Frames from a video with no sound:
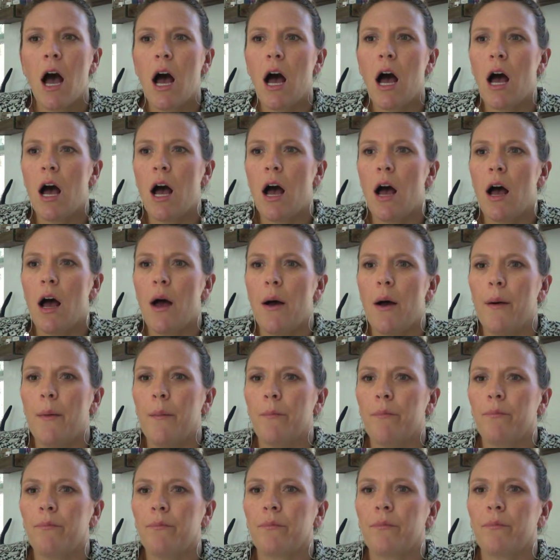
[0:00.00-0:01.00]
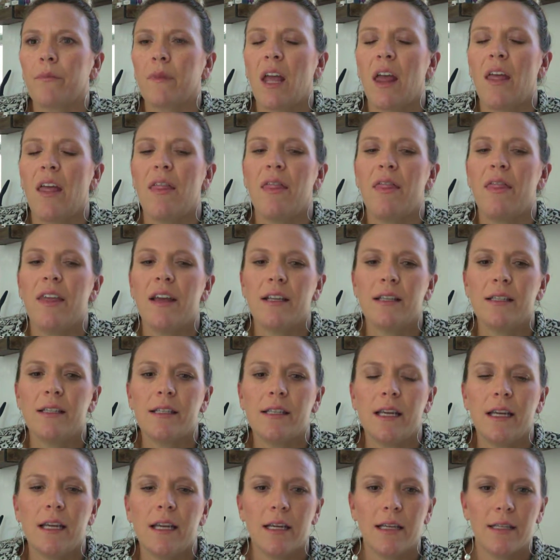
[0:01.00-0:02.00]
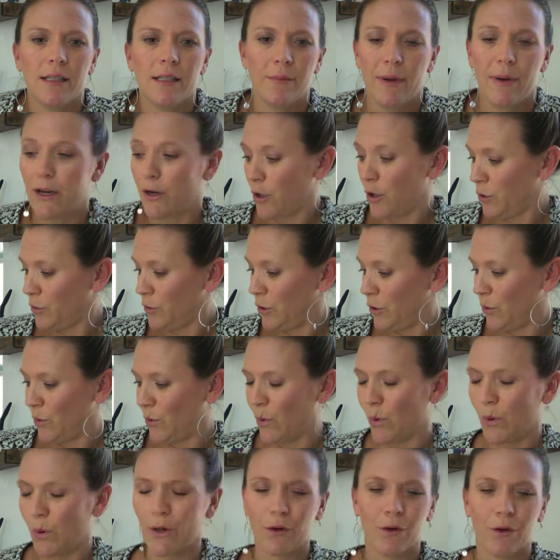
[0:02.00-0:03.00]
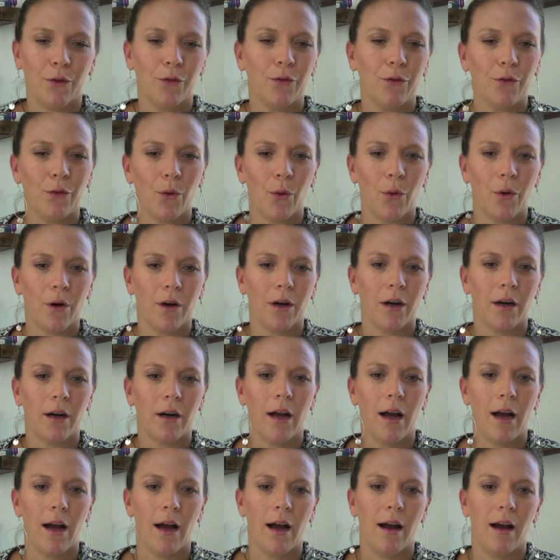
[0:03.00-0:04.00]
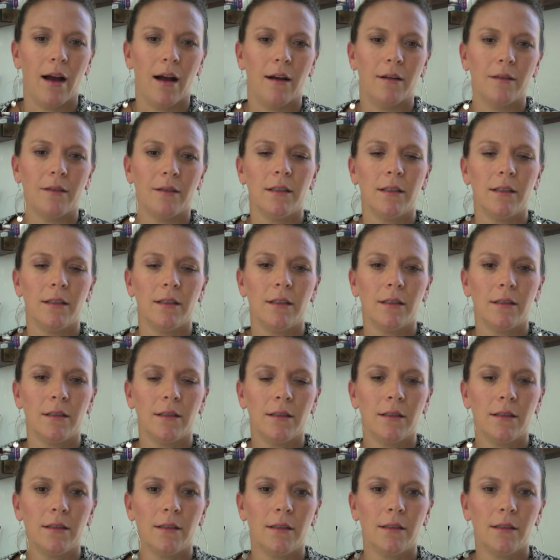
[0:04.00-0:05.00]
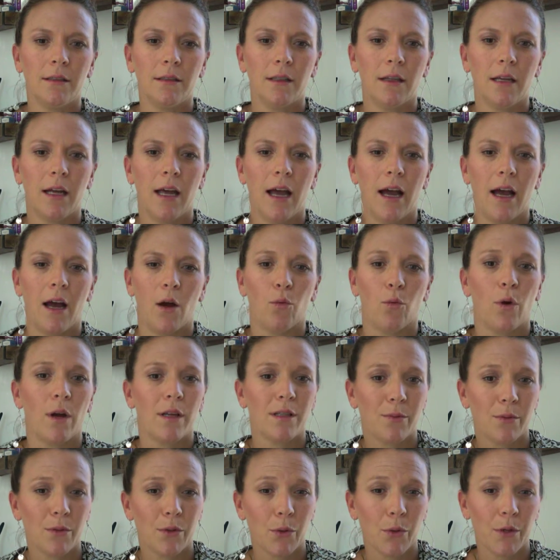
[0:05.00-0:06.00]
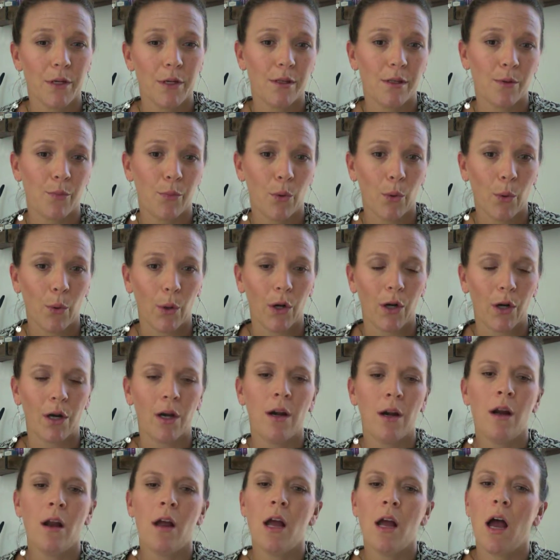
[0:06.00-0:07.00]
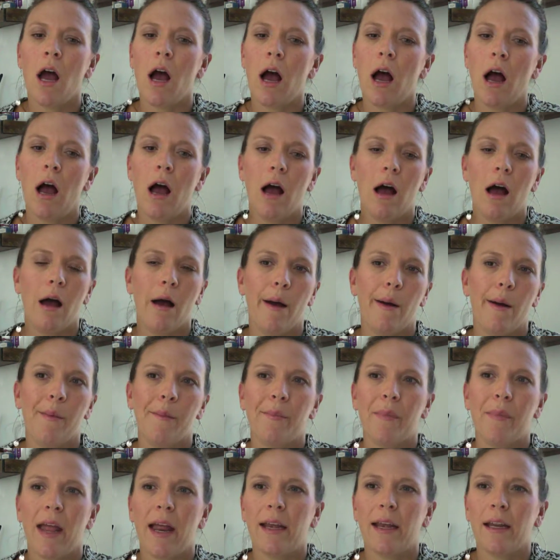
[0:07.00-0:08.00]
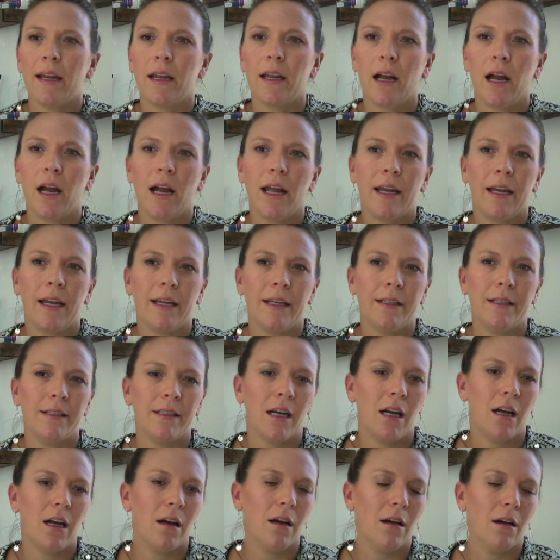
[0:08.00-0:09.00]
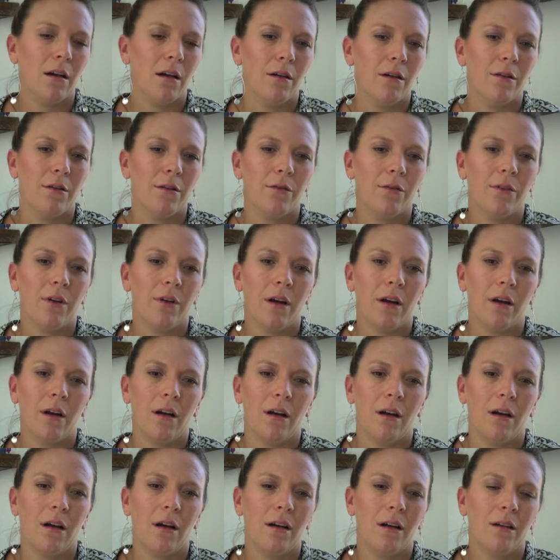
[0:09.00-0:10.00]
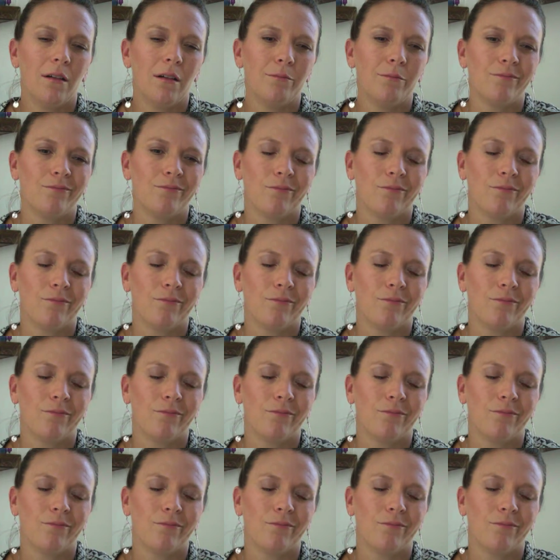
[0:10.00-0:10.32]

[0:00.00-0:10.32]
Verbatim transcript: Um, this is my go-to oil for uh, uh respiratory support, um, any kind of uh,